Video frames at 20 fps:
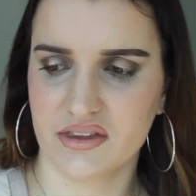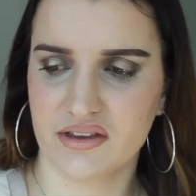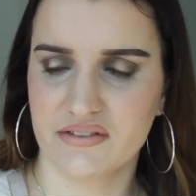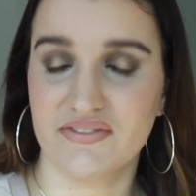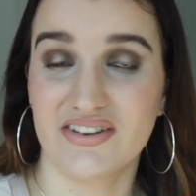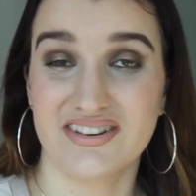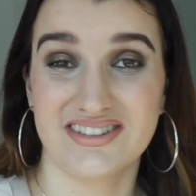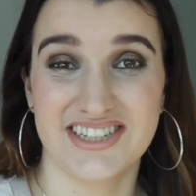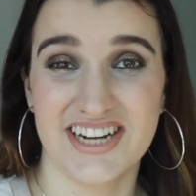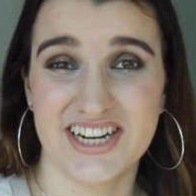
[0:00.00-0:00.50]

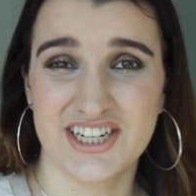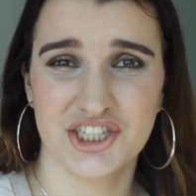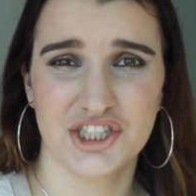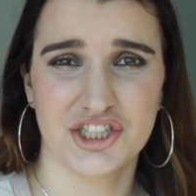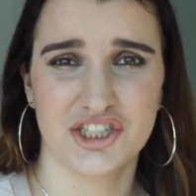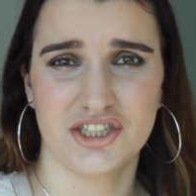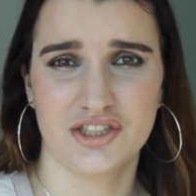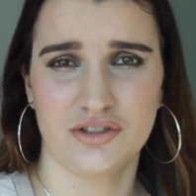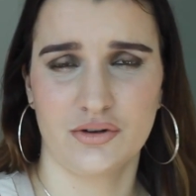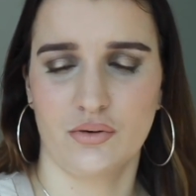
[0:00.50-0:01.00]

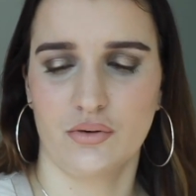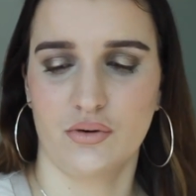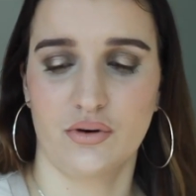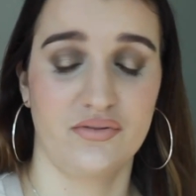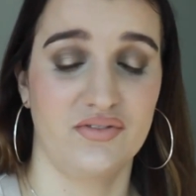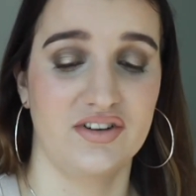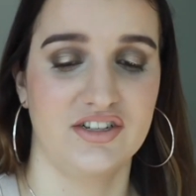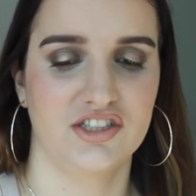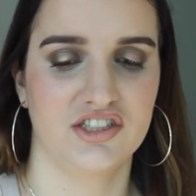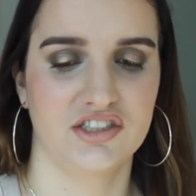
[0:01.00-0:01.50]
foundation or
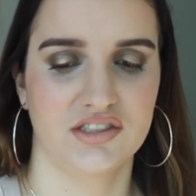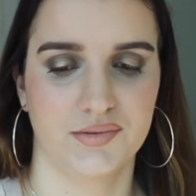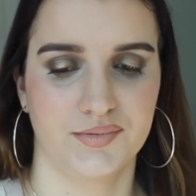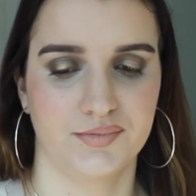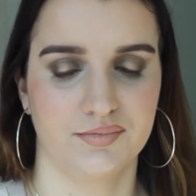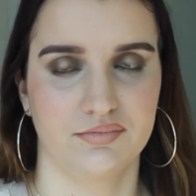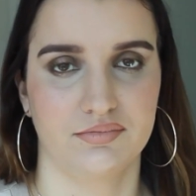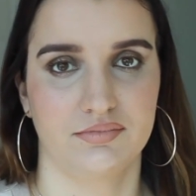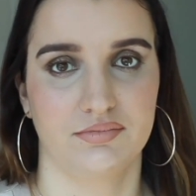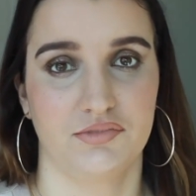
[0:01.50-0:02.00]
if
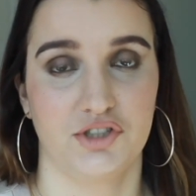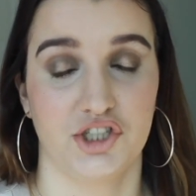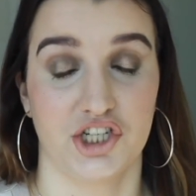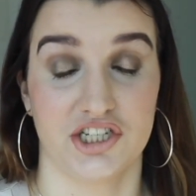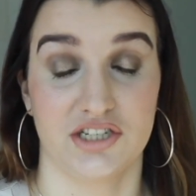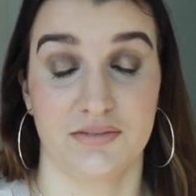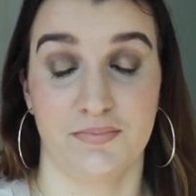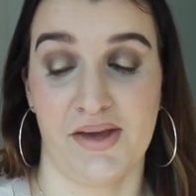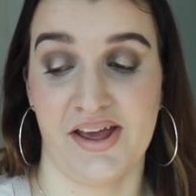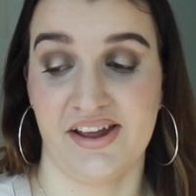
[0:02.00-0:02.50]
it's
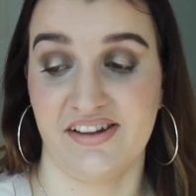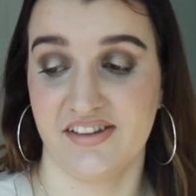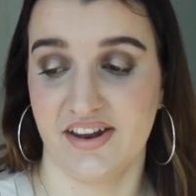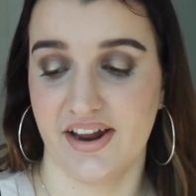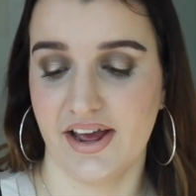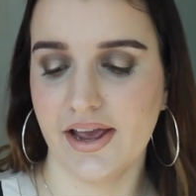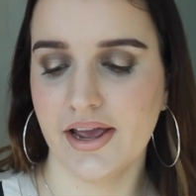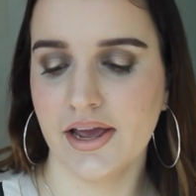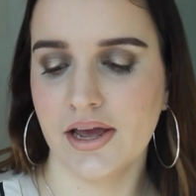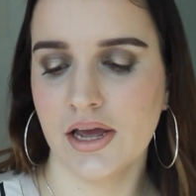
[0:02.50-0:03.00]
just me
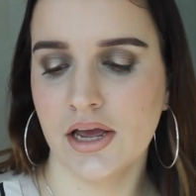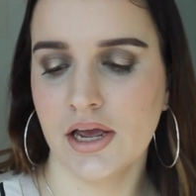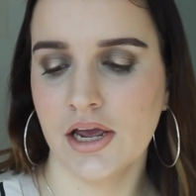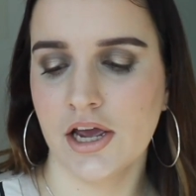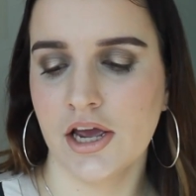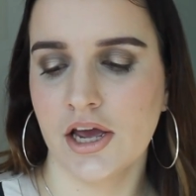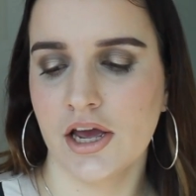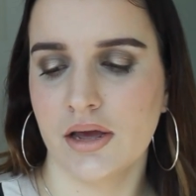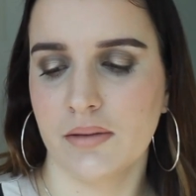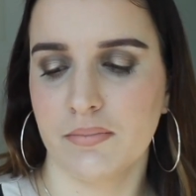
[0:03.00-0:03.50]
today.
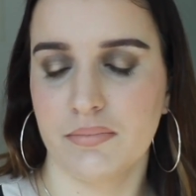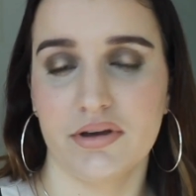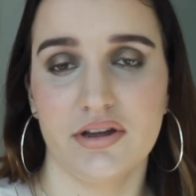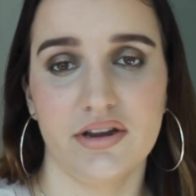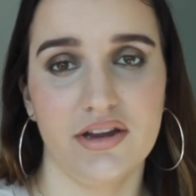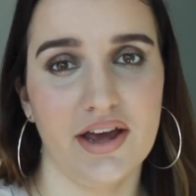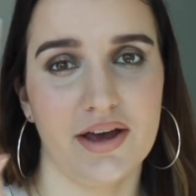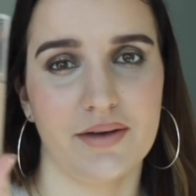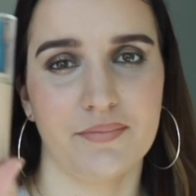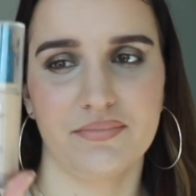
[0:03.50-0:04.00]

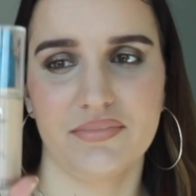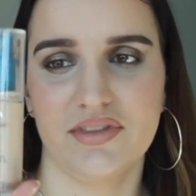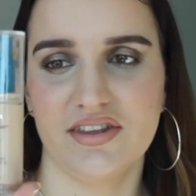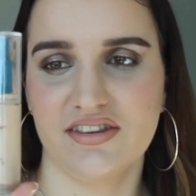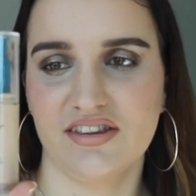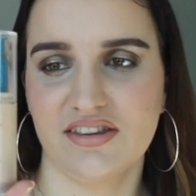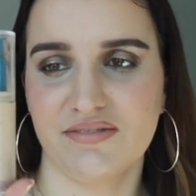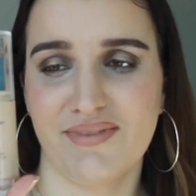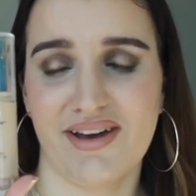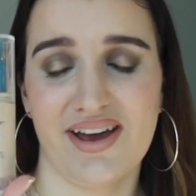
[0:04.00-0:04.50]
But yeah,
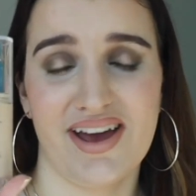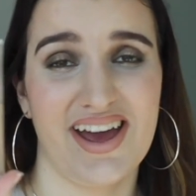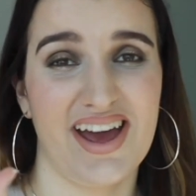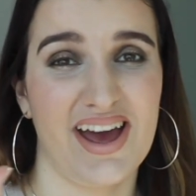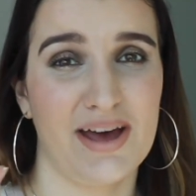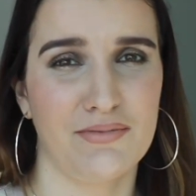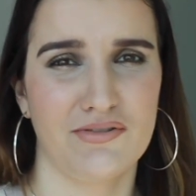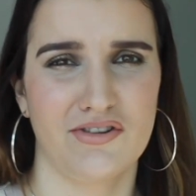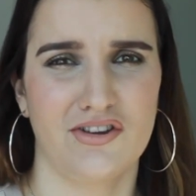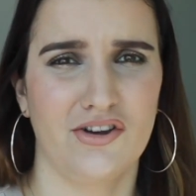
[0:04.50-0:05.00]
this is my
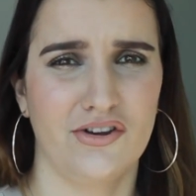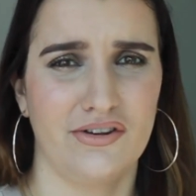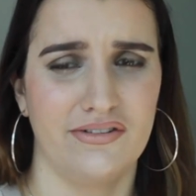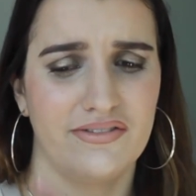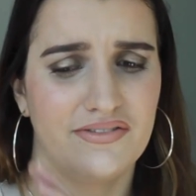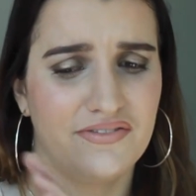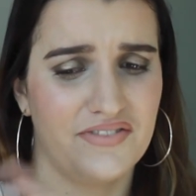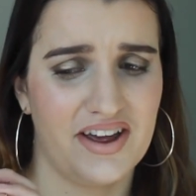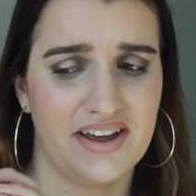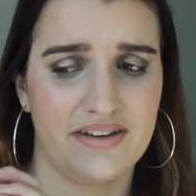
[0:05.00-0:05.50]
absolute
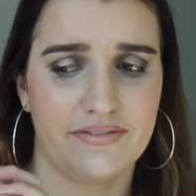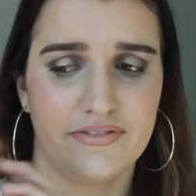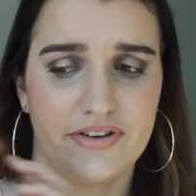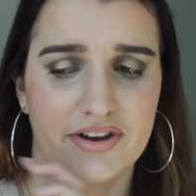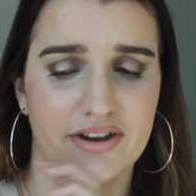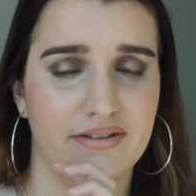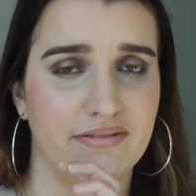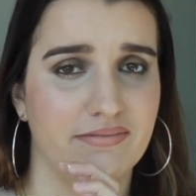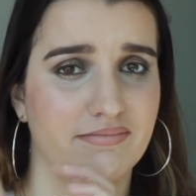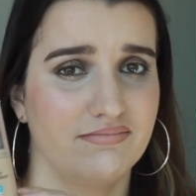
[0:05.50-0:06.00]

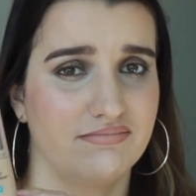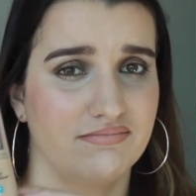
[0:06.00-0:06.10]
favourite